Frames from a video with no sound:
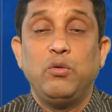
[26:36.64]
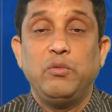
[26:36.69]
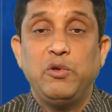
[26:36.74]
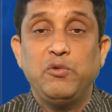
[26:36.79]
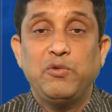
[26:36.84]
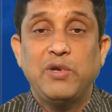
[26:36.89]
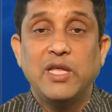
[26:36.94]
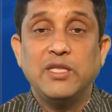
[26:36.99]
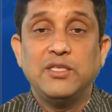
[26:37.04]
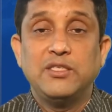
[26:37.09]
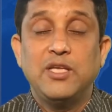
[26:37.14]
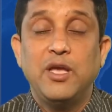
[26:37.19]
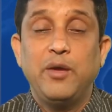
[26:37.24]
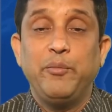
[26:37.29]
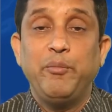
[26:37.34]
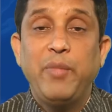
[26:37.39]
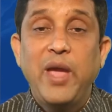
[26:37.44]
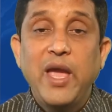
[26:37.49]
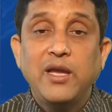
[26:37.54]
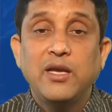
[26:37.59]
you can say
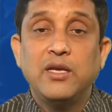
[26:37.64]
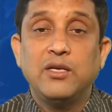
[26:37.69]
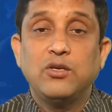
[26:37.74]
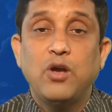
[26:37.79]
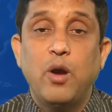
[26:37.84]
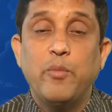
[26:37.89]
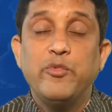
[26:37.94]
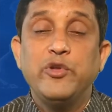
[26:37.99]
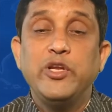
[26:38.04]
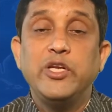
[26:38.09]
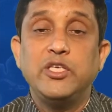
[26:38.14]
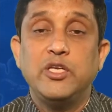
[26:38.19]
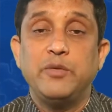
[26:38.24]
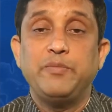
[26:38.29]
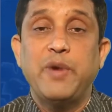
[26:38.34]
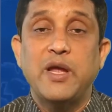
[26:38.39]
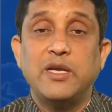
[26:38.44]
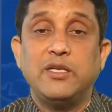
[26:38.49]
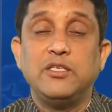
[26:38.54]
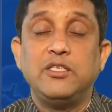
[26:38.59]
make community
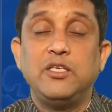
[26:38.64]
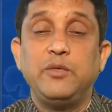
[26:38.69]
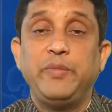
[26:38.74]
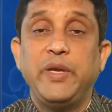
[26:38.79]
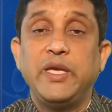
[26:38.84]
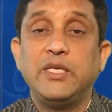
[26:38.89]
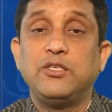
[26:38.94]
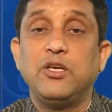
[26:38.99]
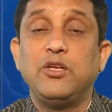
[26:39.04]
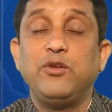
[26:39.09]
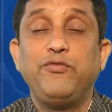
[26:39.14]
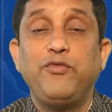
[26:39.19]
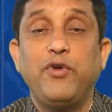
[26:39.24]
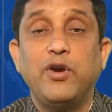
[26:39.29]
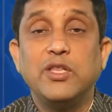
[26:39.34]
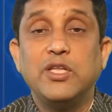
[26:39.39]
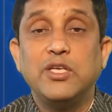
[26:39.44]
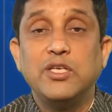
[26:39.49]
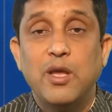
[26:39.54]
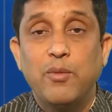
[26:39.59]
participation for
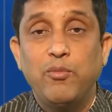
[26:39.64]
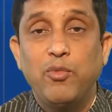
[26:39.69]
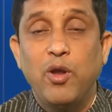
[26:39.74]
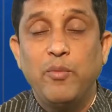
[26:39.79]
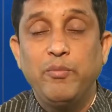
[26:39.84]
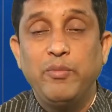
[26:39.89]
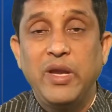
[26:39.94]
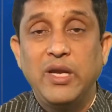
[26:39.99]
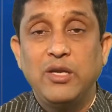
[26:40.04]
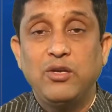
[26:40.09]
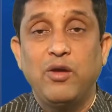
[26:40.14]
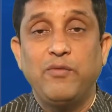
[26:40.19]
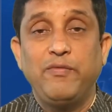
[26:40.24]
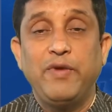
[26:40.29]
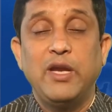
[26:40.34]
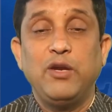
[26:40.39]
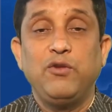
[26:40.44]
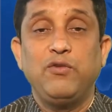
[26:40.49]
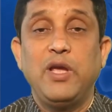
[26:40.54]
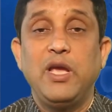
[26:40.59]
the development of
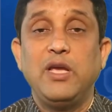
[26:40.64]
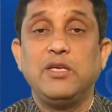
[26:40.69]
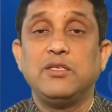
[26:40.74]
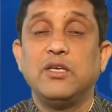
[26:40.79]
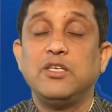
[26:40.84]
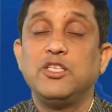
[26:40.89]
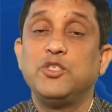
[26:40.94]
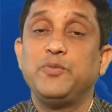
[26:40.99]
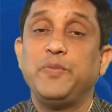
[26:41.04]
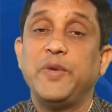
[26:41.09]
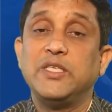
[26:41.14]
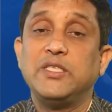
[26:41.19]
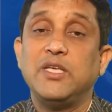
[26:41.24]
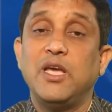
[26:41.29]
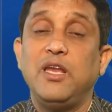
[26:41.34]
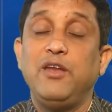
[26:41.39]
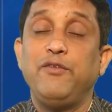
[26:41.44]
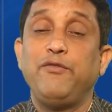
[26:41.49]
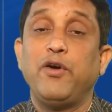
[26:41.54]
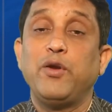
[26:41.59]
education,
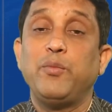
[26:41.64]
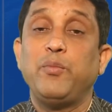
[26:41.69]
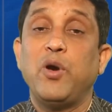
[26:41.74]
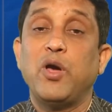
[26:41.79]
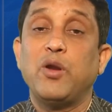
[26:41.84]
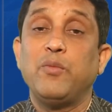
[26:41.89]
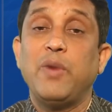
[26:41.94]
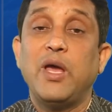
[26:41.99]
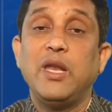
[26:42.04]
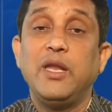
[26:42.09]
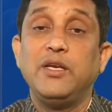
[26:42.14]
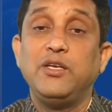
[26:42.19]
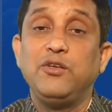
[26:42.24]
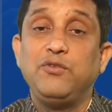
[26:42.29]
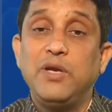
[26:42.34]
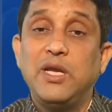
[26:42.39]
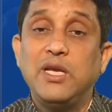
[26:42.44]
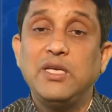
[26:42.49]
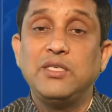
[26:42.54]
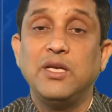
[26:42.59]
especially for formal
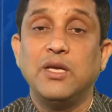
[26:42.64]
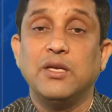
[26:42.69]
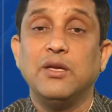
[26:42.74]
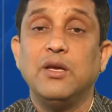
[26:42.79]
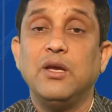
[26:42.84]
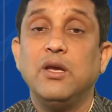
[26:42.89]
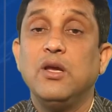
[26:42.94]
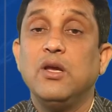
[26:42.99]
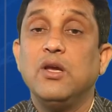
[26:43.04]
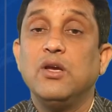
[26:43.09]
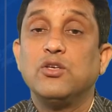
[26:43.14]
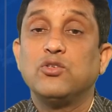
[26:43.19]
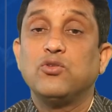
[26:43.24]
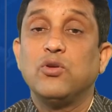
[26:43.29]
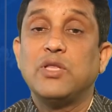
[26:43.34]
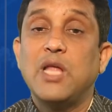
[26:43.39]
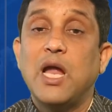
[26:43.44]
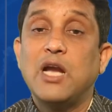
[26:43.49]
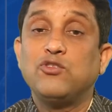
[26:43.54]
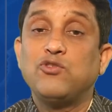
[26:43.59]
education.
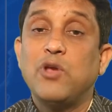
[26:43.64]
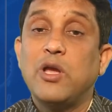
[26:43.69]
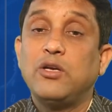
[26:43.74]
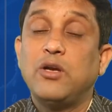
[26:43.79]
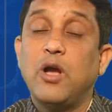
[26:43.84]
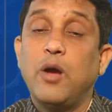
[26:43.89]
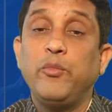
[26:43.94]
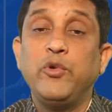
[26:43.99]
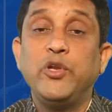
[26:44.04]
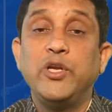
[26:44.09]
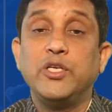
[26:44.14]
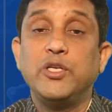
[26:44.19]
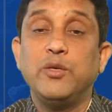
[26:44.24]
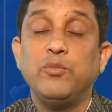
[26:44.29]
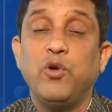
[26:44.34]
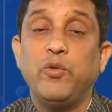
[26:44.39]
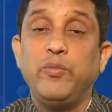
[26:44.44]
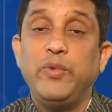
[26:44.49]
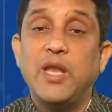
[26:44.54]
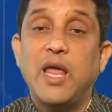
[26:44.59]
So that's why community
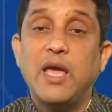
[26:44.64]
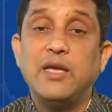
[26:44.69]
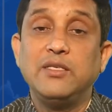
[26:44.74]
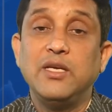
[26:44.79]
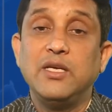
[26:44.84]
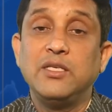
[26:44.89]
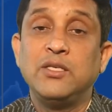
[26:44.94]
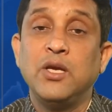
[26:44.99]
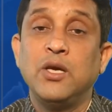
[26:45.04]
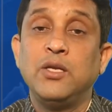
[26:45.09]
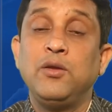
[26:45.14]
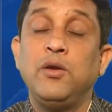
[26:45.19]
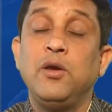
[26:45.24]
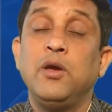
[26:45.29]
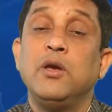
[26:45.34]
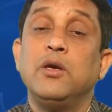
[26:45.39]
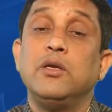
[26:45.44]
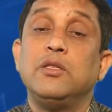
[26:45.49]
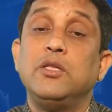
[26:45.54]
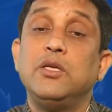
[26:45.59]
mobilization,
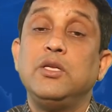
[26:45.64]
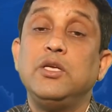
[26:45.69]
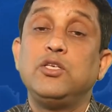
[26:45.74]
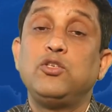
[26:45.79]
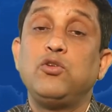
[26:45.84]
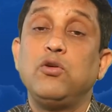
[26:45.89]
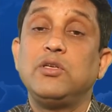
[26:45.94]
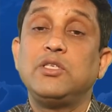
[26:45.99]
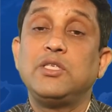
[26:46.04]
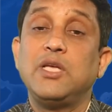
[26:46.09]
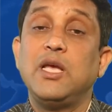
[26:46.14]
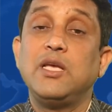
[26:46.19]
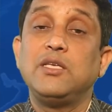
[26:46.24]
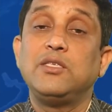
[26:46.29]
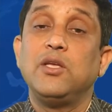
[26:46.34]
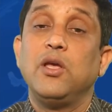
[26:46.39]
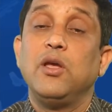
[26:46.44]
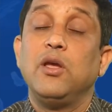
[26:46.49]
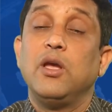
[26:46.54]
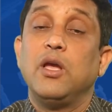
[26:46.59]
the
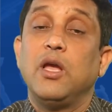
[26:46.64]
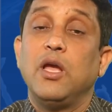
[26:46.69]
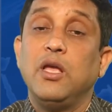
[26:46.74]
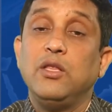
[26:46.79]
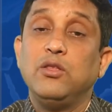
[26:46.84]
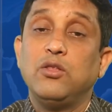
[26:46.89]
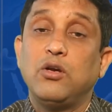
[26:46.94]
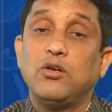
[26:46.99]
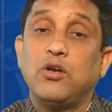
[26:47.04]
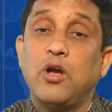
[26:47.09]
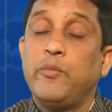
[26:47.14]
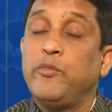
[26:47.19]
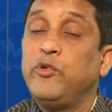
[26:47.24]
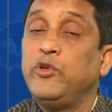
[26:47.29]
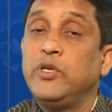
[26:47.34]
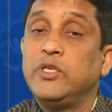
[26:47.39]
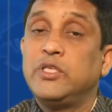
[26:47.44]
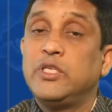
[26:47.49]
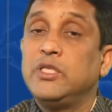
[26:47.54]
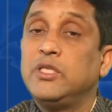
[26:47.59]
resources in the
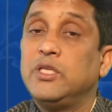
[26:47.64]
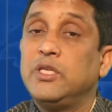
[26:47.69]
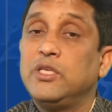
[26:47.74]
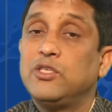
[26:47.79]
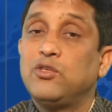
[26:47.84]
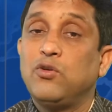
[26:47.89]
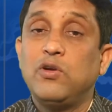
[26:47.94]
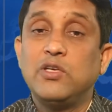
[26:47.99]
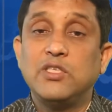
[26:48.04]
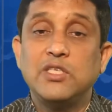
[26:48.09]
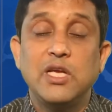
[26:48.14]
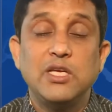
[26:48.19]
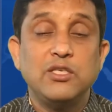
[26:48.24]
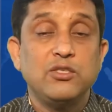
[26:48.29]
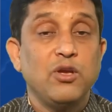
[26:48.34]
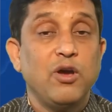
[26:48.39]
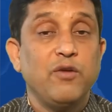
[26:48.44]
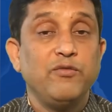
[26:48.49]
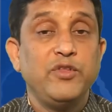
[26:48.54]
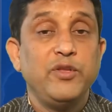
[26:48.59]
community, the
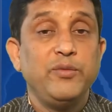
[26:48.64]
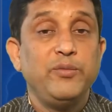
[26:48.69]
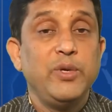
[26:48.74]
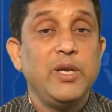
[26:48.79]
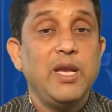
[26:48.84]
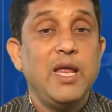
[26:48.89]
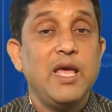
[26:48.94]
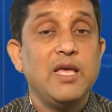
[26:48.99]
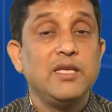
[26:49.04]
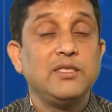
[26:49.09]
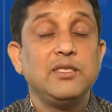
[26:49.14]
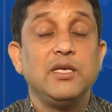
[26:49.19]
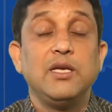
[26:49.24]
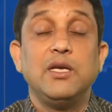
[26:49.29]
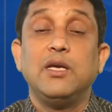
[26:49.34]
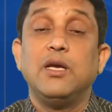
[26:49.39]
resources of the village,